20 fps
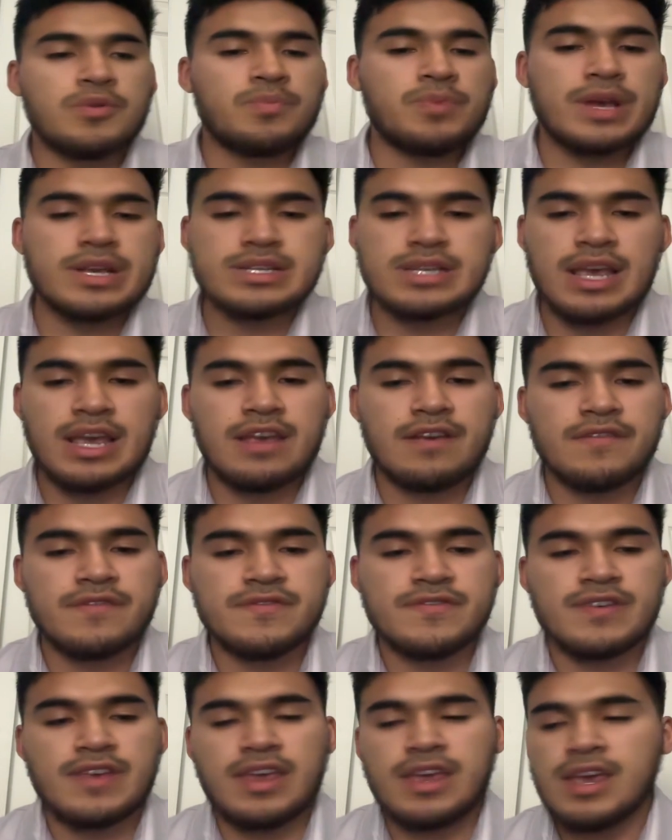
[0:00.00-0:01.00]
best
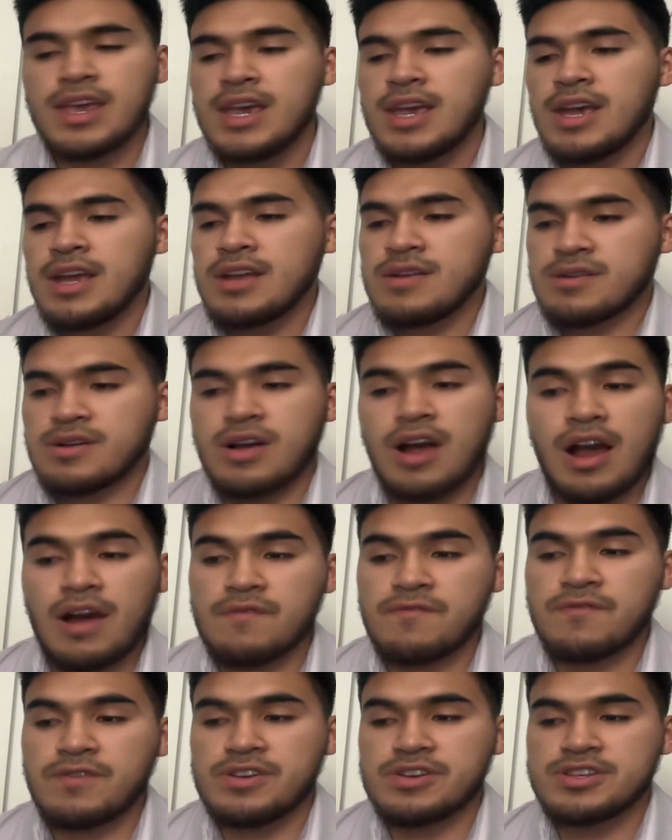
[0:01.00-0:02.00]
AFC
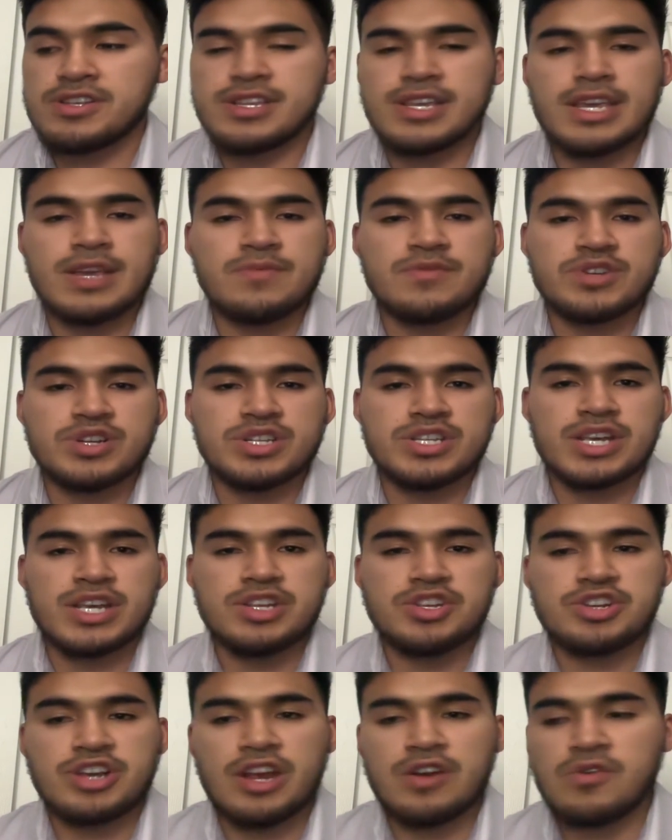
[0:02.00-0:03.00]
conference teams just
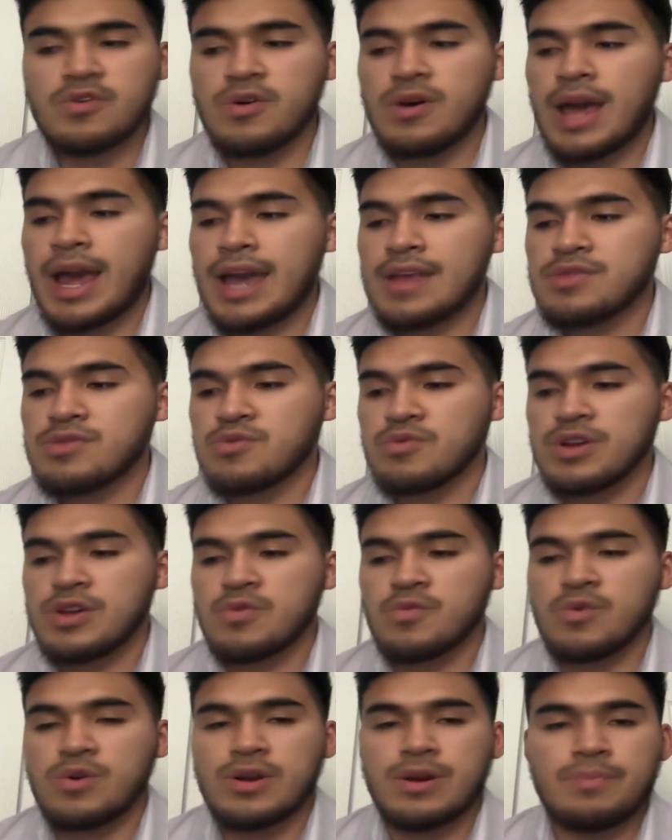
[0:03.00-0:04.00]
in general at three
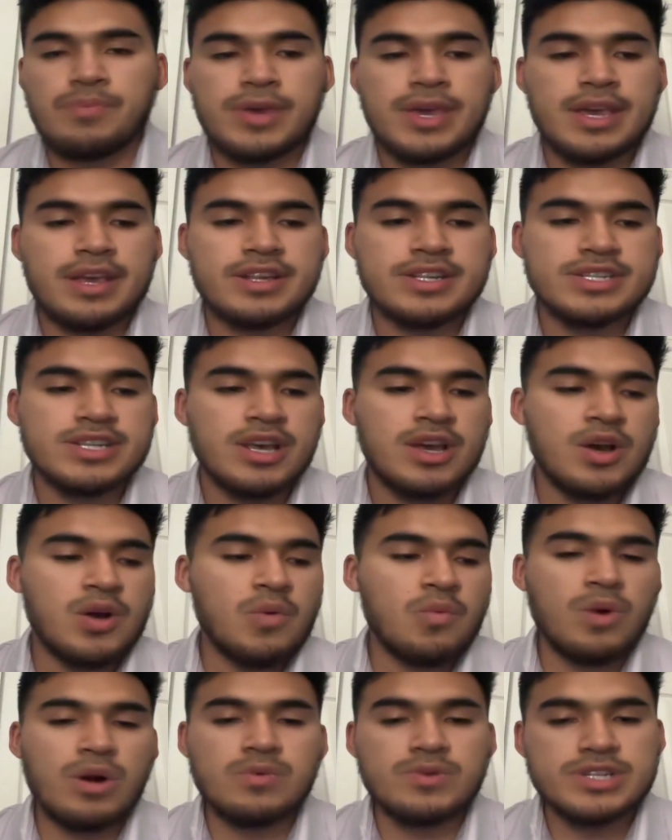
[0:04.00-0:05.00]
and one apiece.
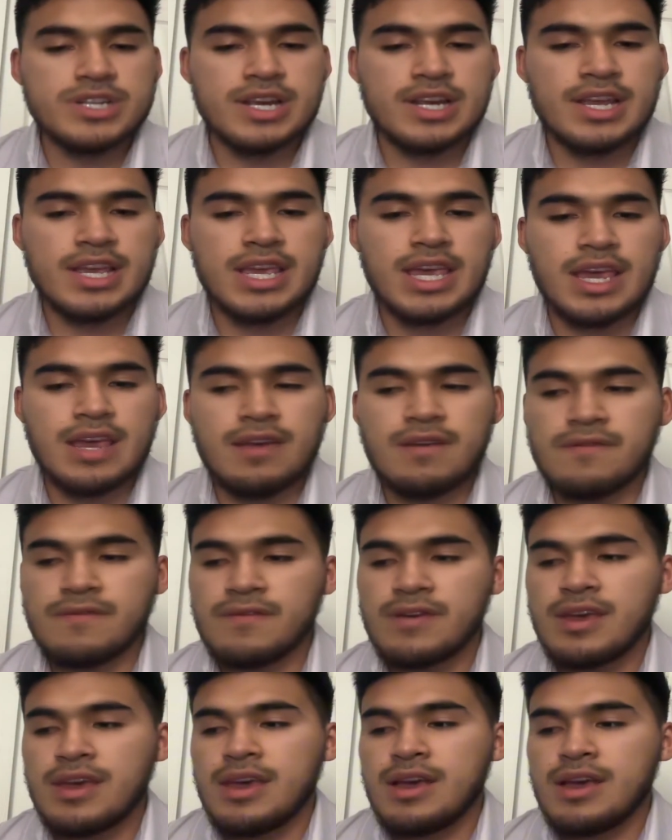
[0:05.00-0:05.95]
What was going to give?